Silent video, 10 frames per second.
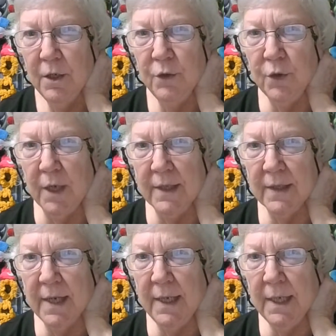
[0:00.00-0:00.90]
You tried
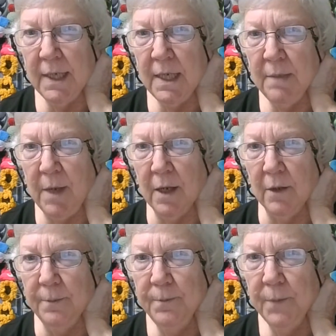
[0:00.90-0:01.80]
sending an
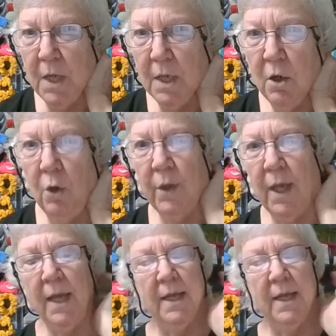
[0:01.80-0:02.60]
email. Okay,